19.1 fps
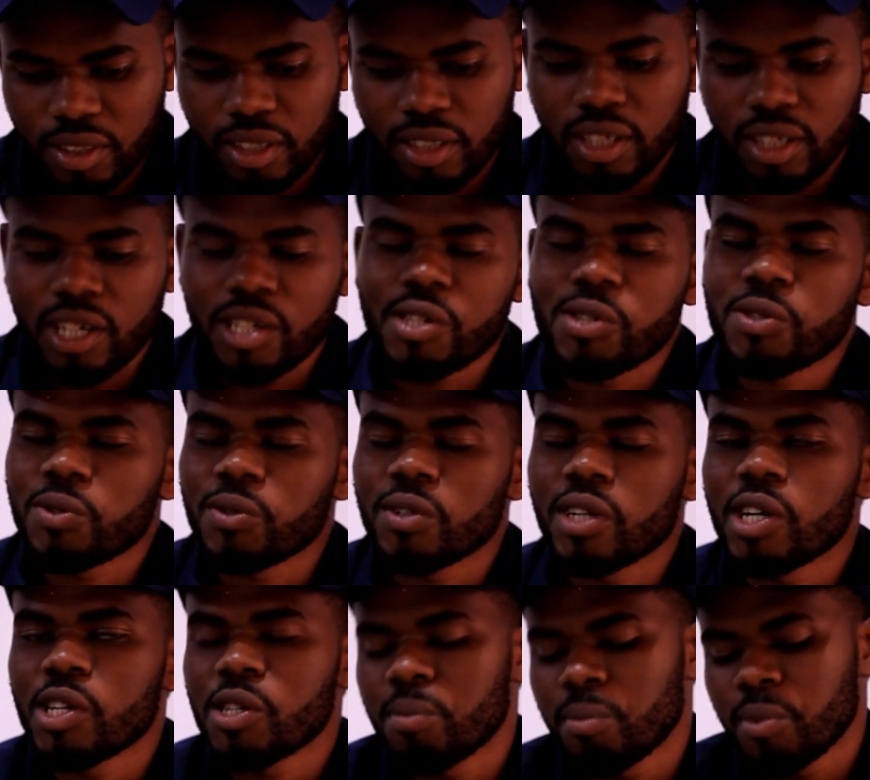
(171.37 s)
as soon
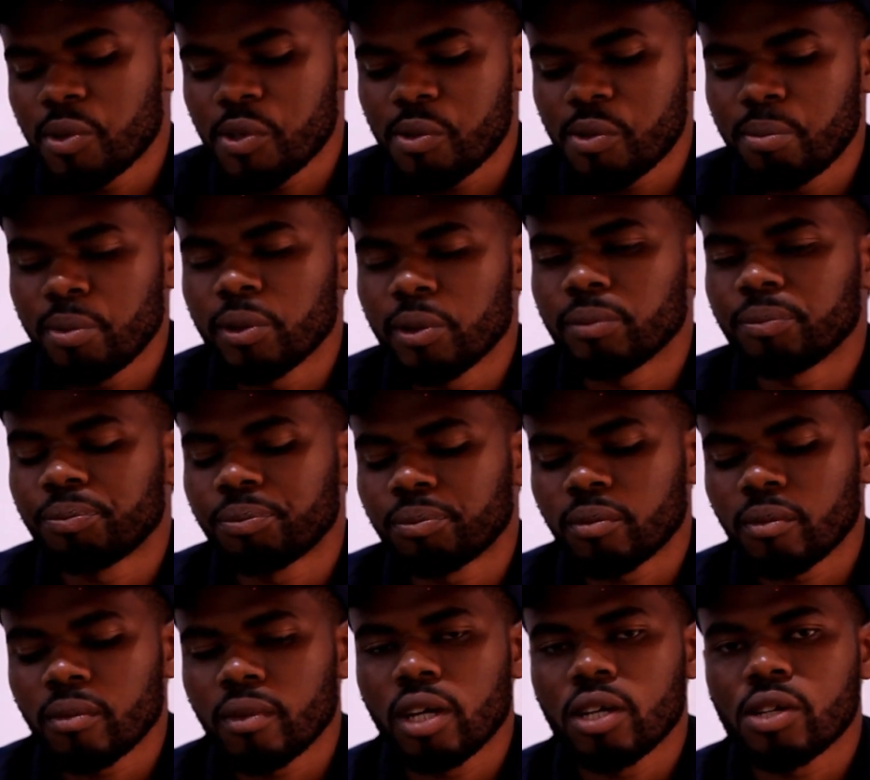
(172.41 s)
as possible.
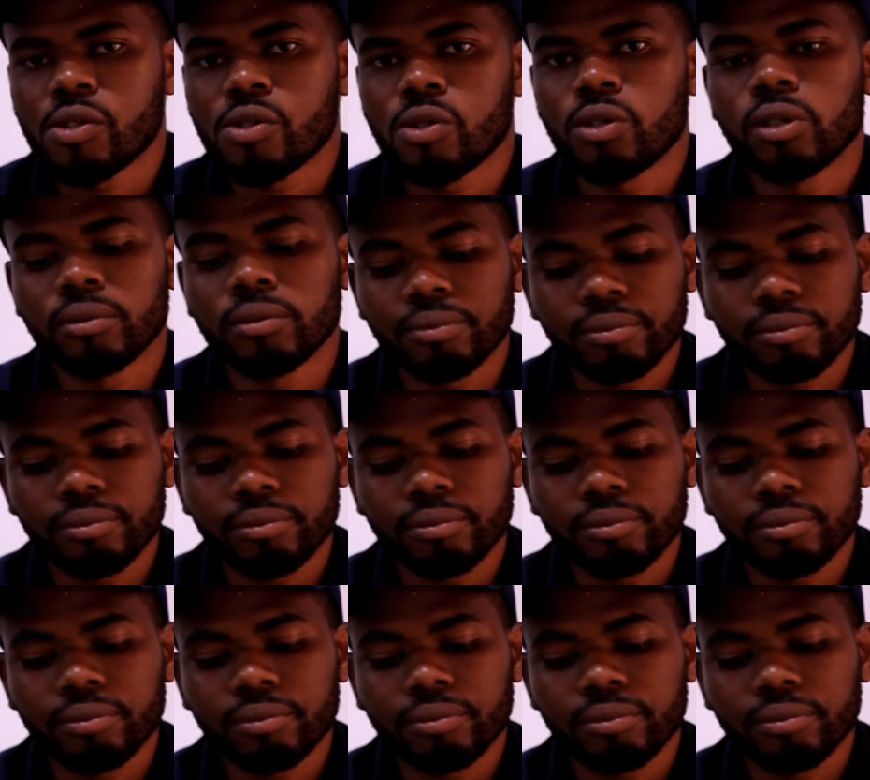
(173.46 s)
So